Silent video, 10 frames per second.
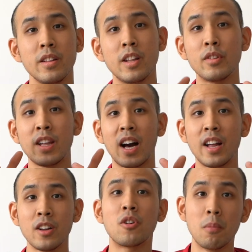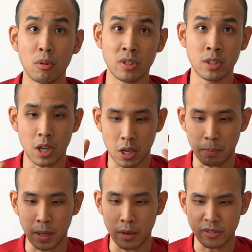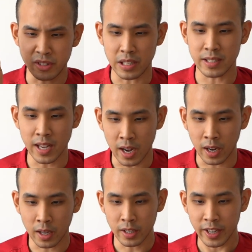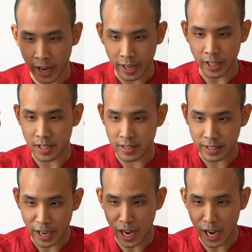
Now the other component about Yee Sang that is